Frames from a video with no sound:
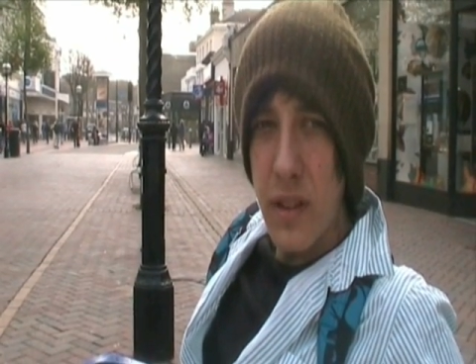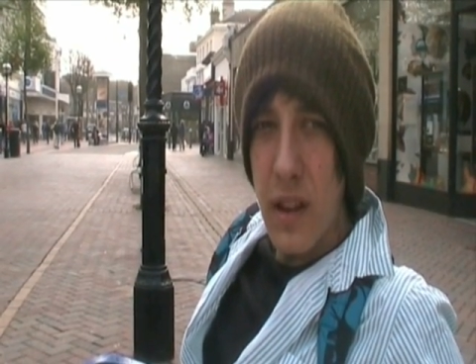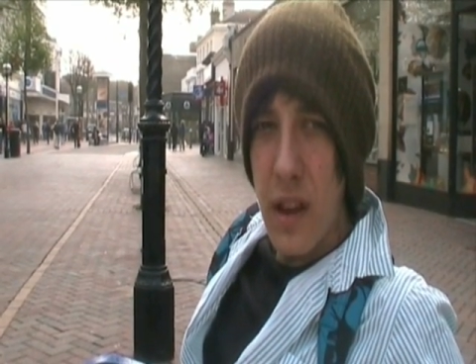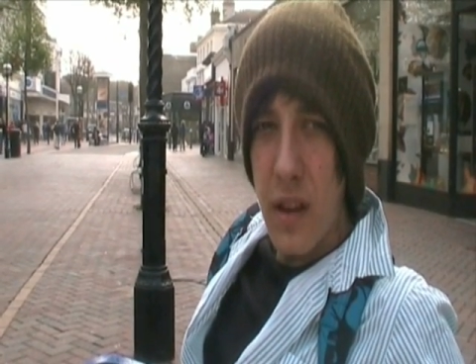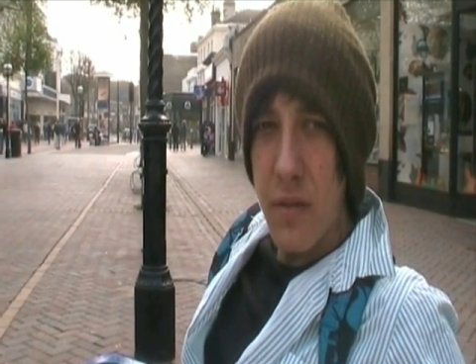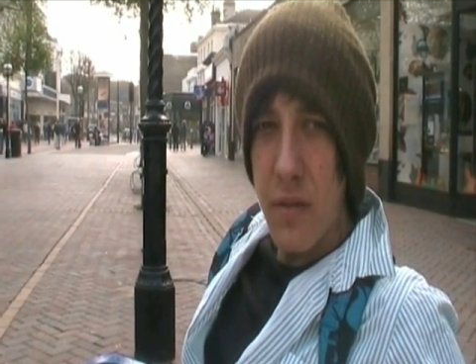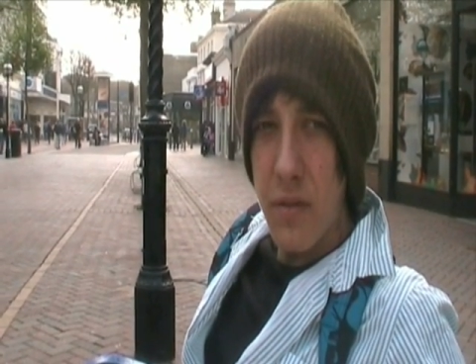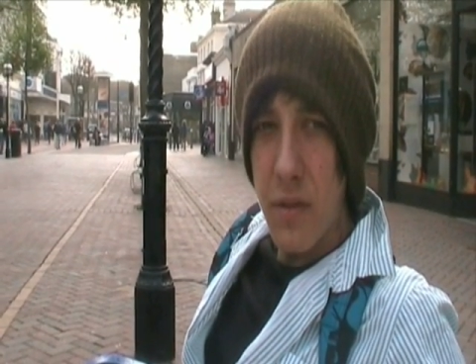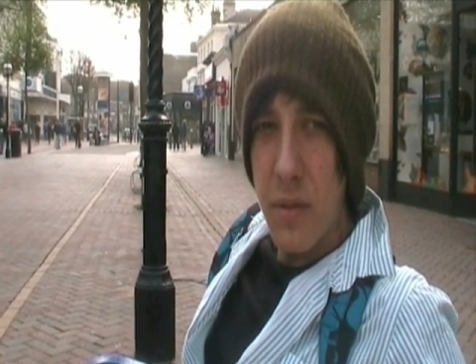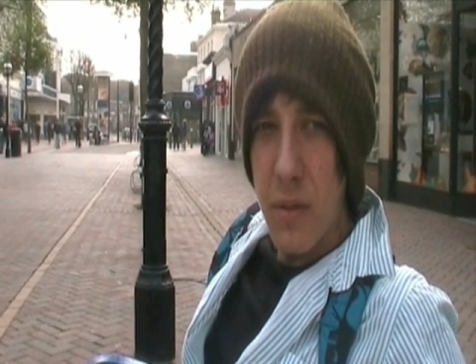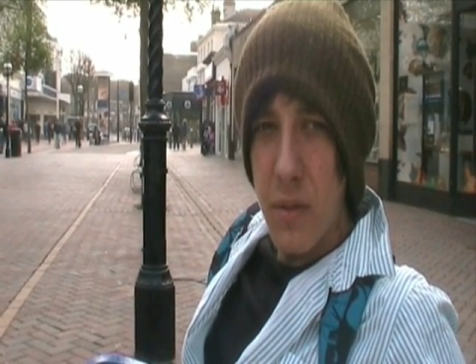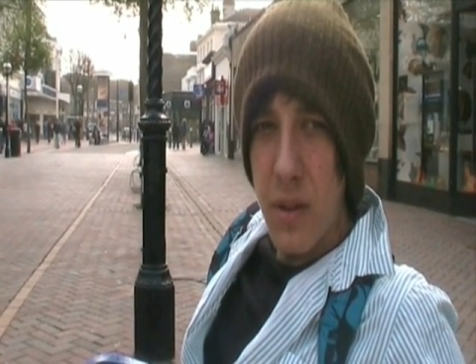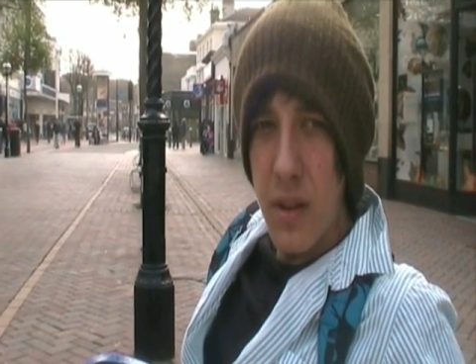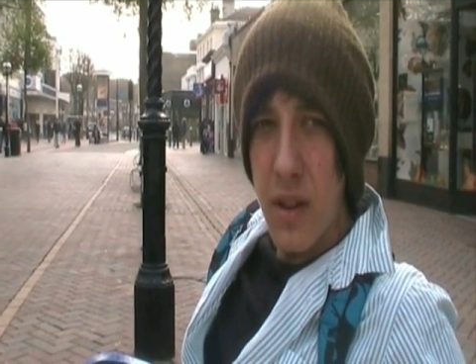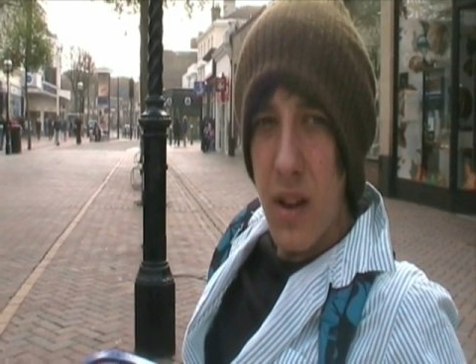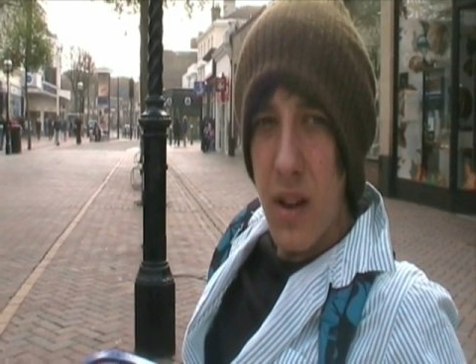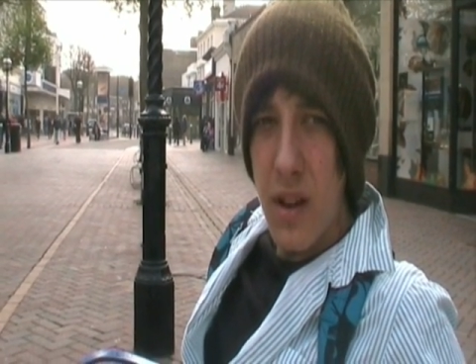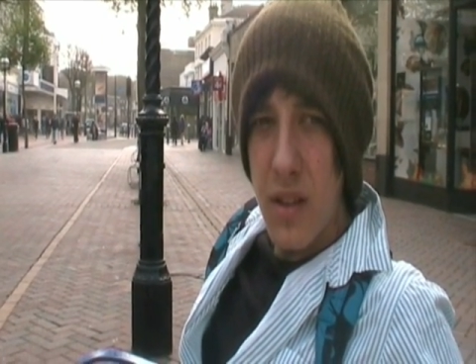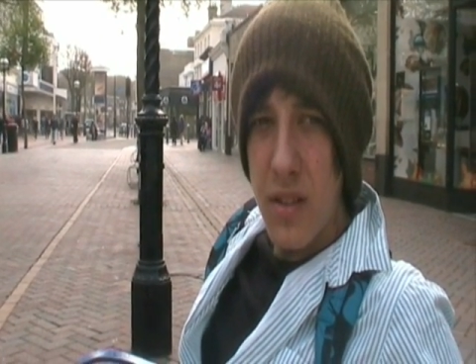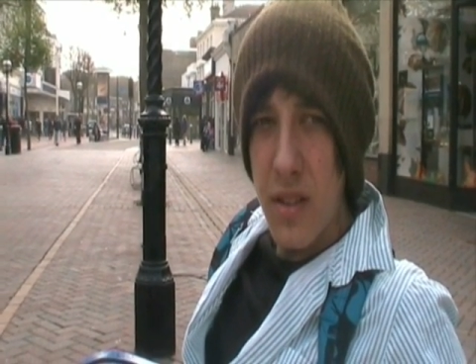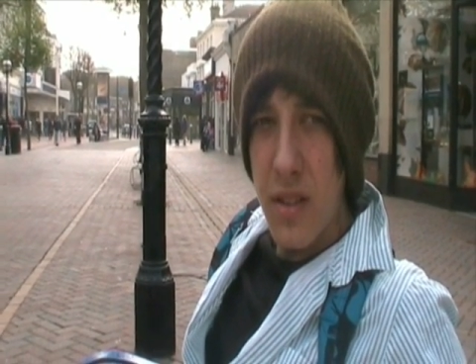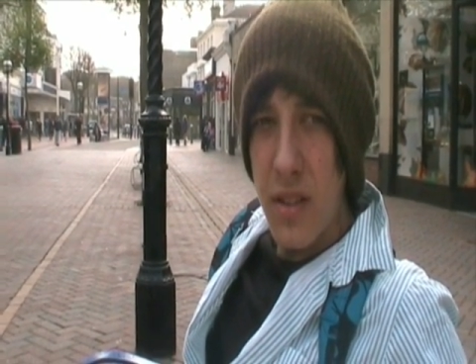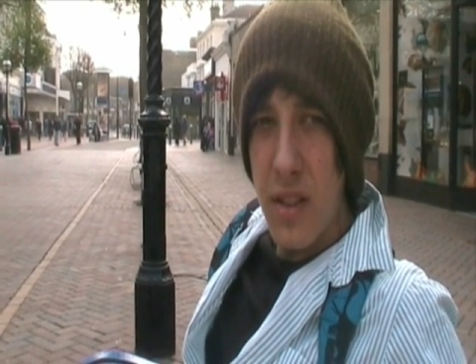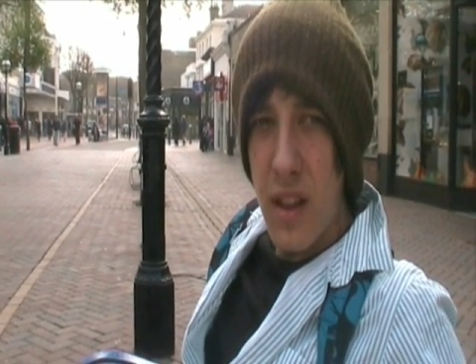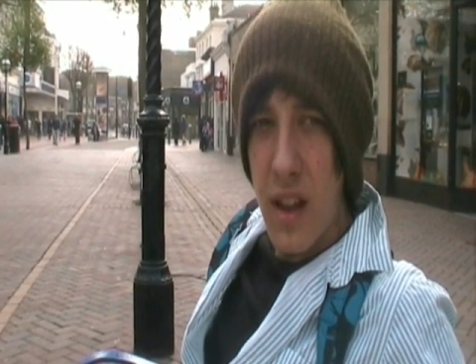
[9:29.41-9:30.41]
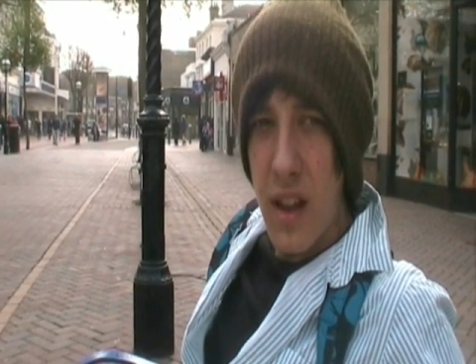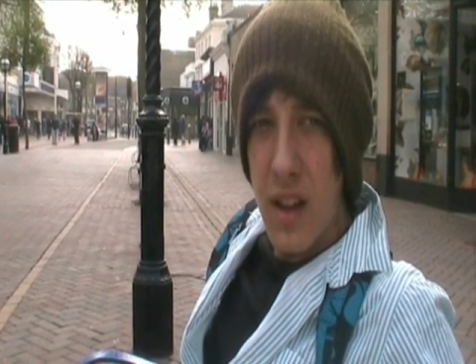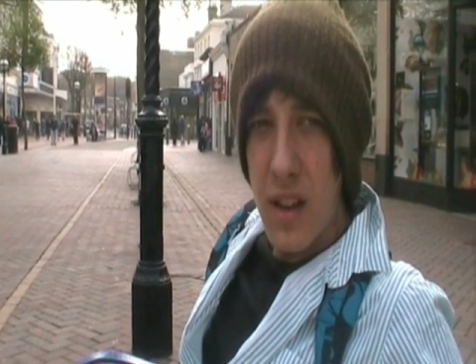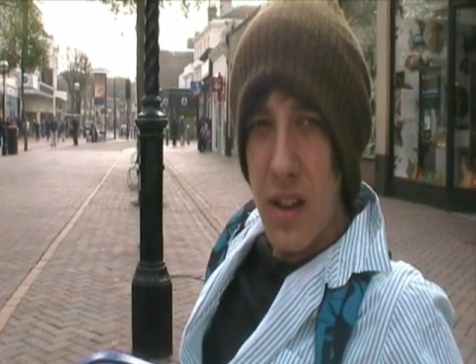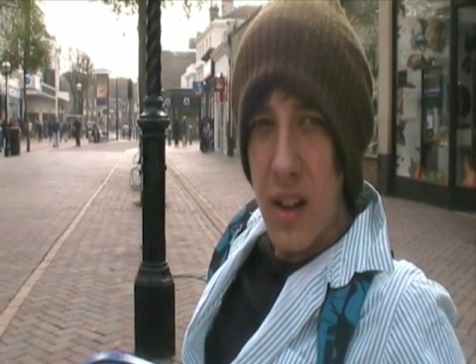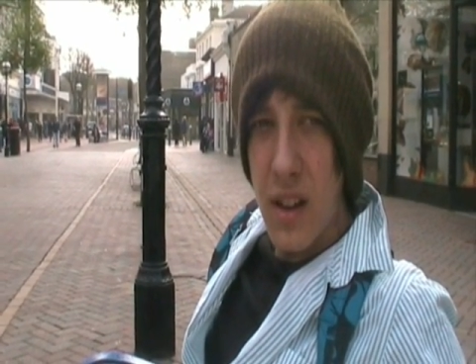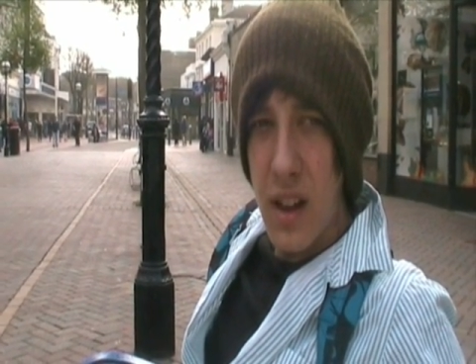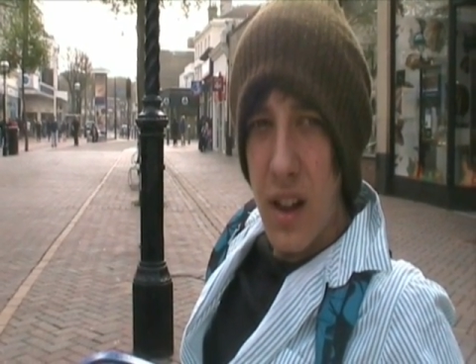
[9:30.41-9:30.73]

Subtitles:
down from the north and that.